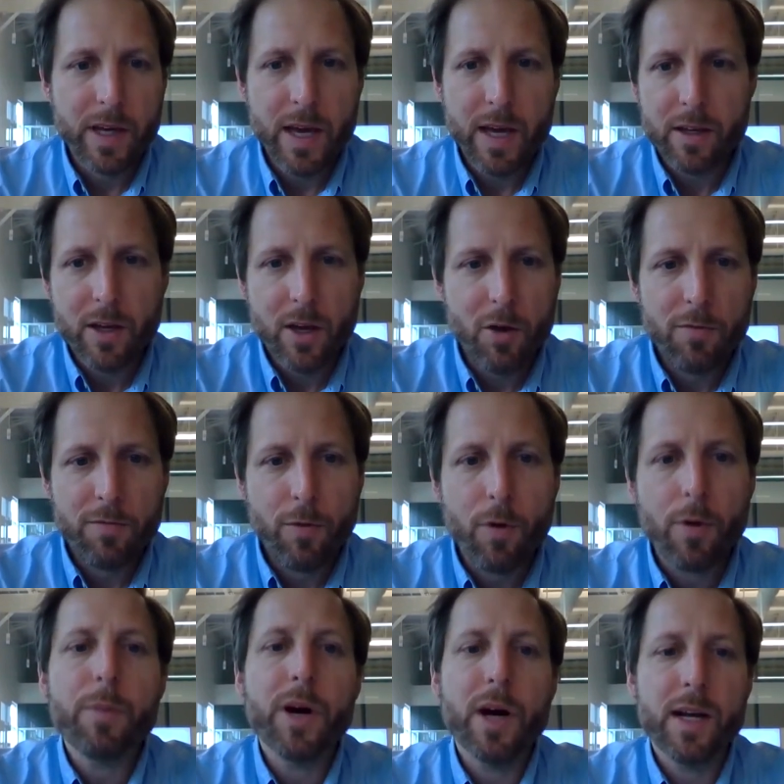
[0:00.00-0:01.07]
We can't go
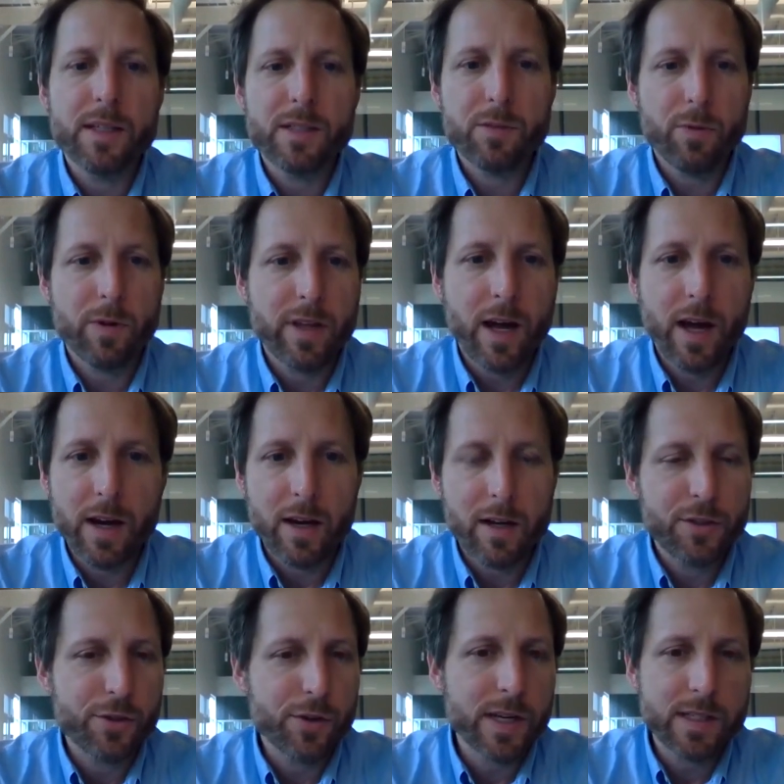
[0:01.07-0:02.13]
4 months with
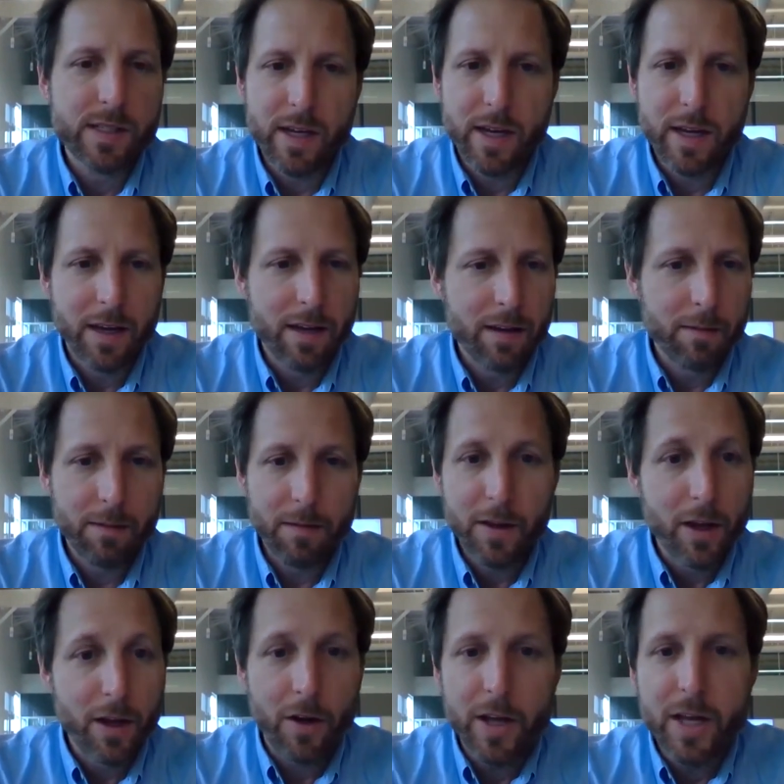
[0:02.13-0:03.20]
not addressing
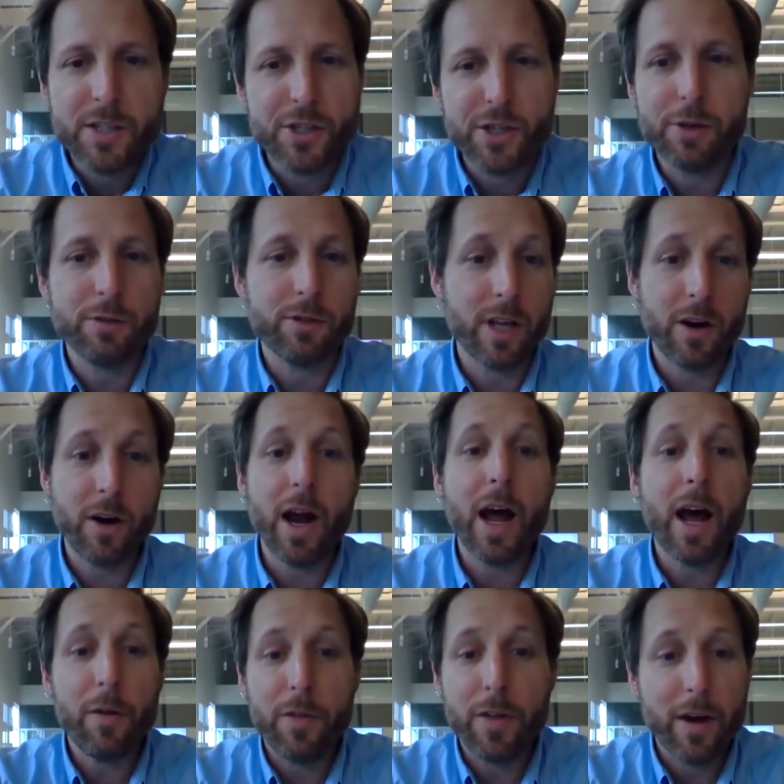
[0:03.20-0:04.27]
issues that are
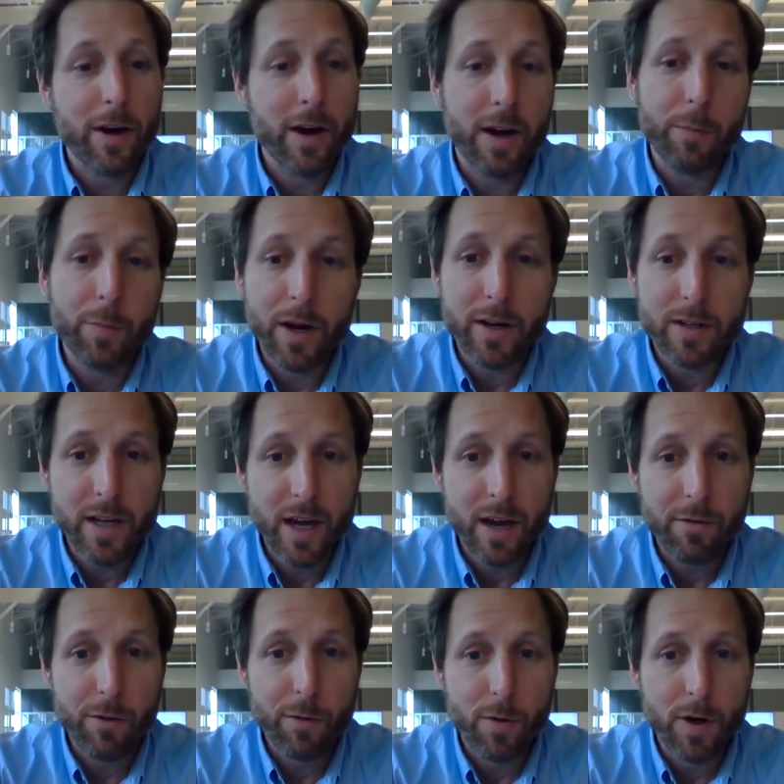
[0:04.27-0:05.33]
out there and apparent to
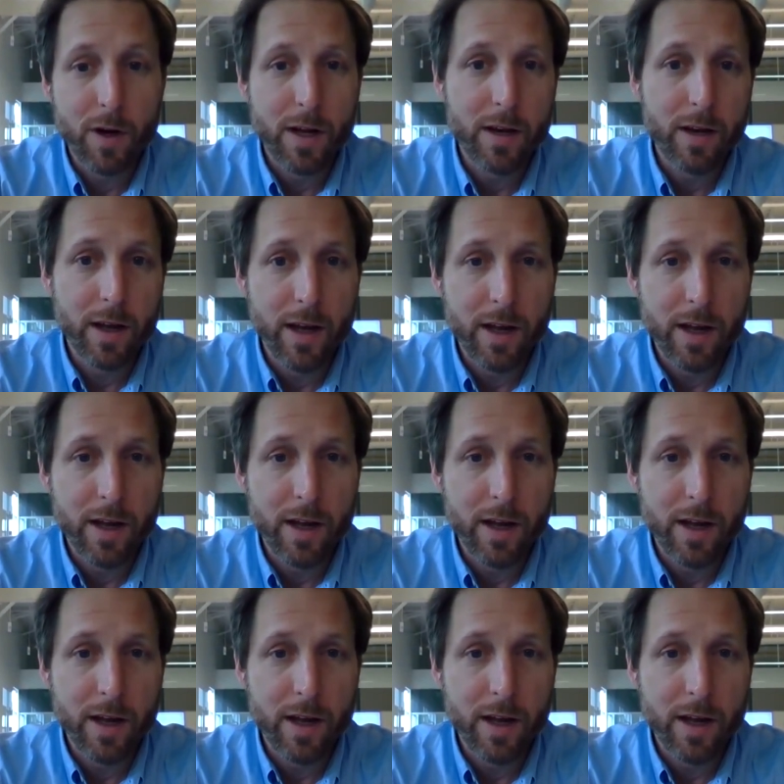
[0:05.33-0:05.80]
everyone.